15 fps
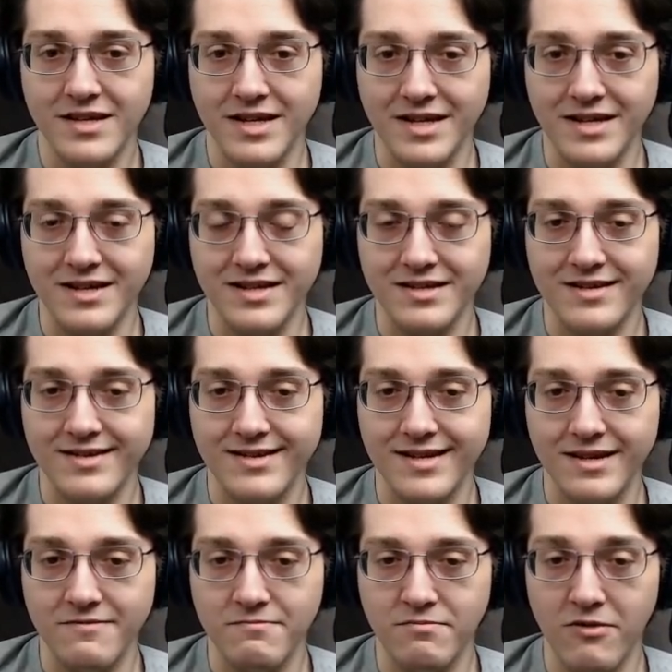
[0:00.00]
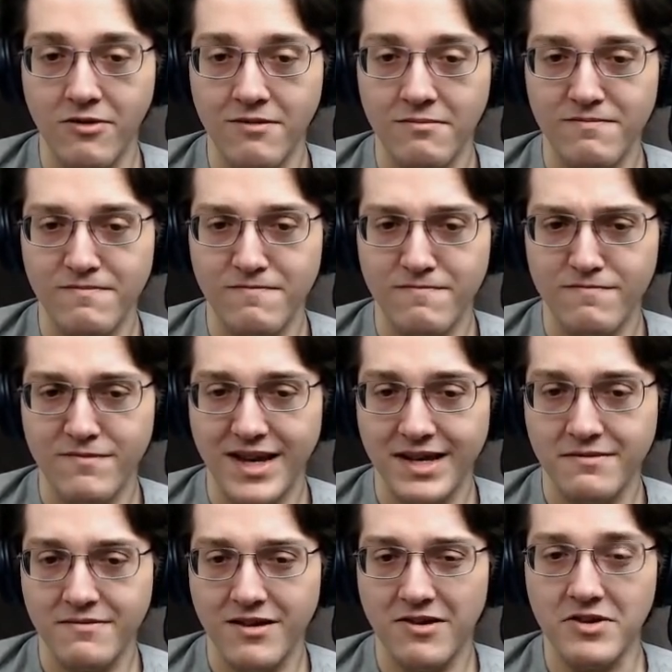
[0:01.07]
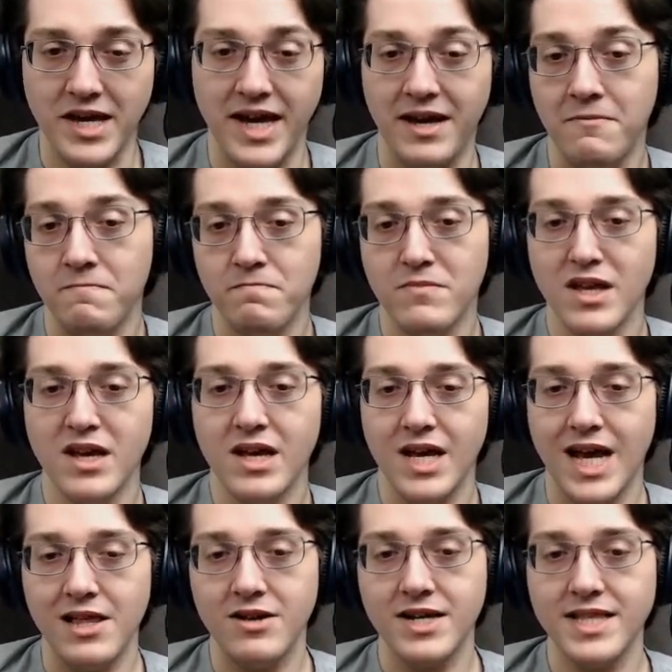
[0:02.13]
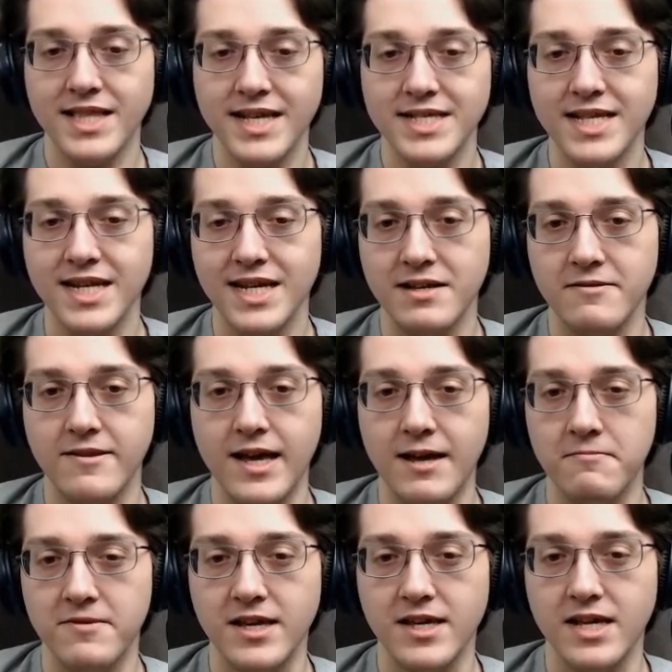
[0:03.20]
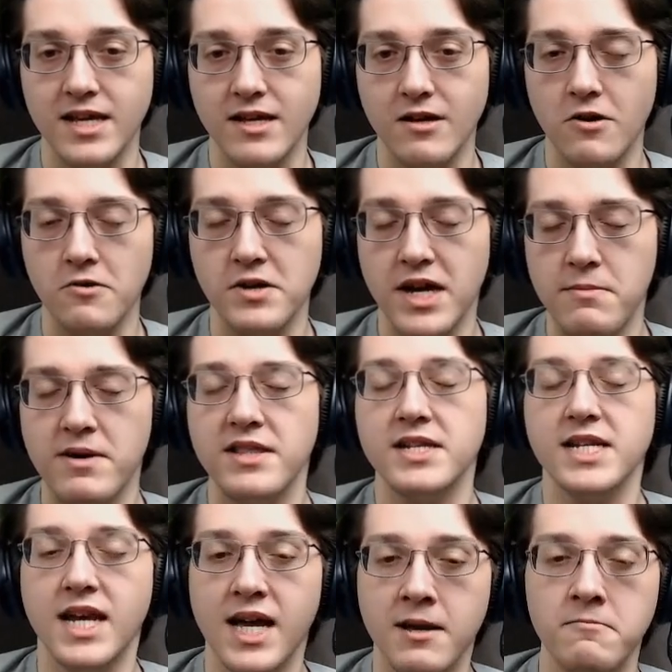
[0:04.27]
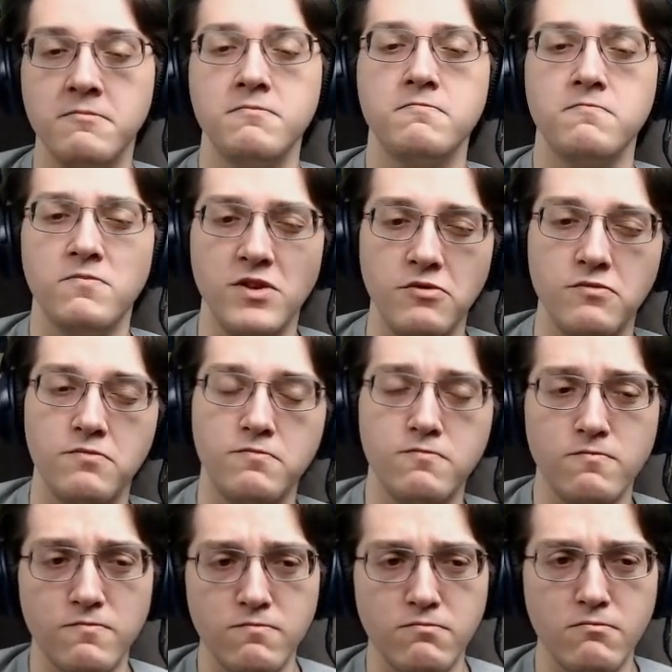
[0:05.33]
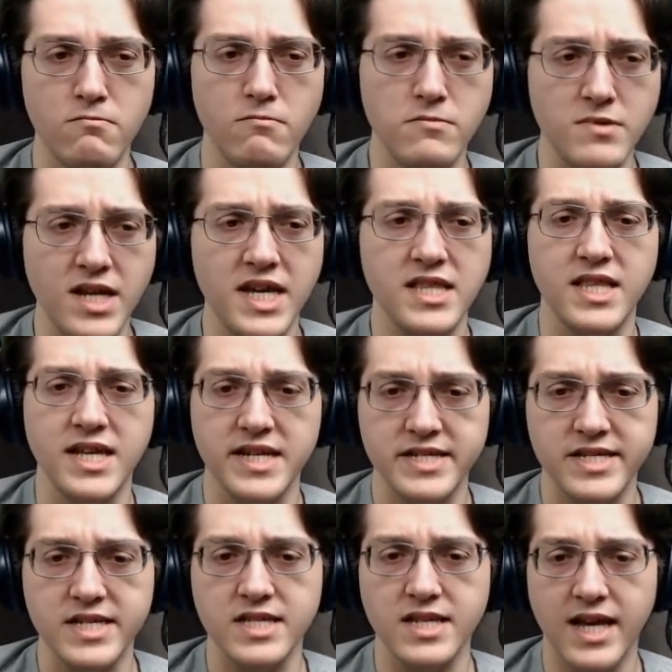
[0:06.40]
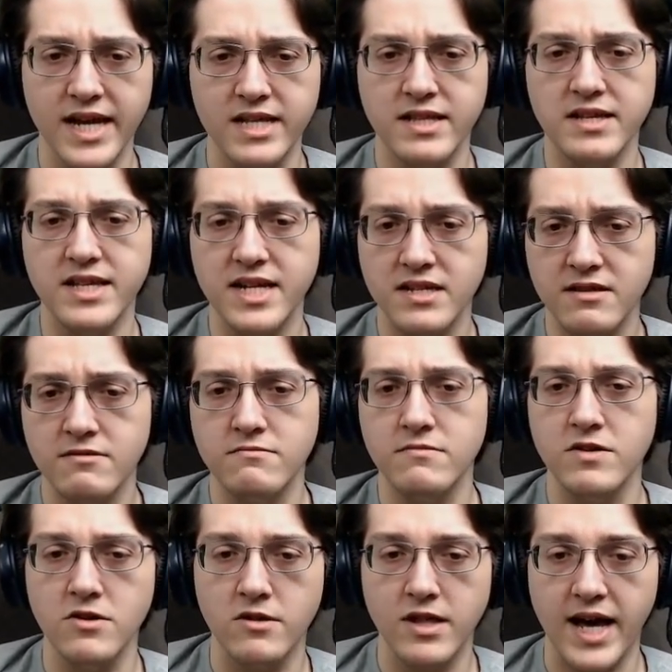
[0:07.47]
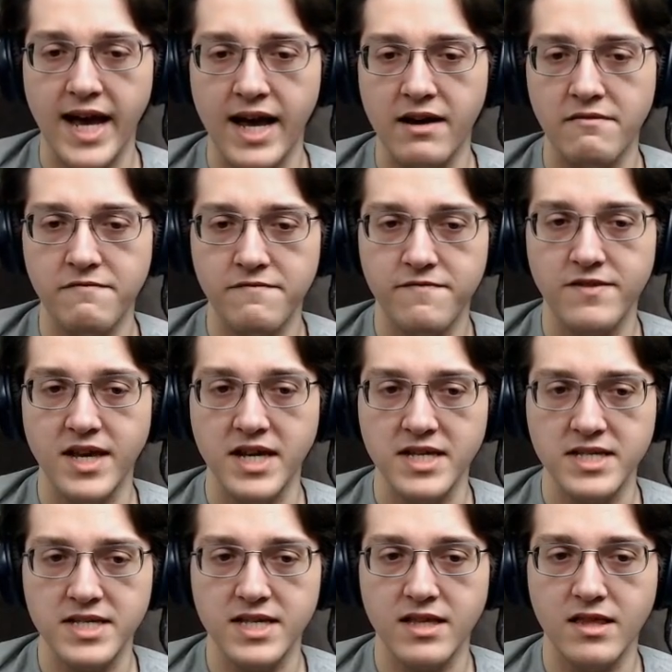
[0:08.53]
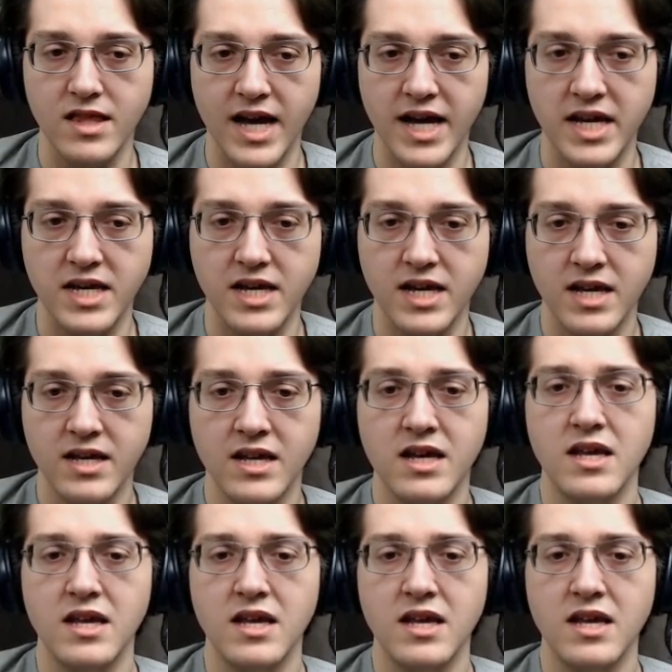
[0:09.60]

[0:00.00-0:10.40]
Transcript: You know, uh, you know, born... Like, okay, I look at this and I am thinking, okay, by the time you need this, it's likely that you'll have things like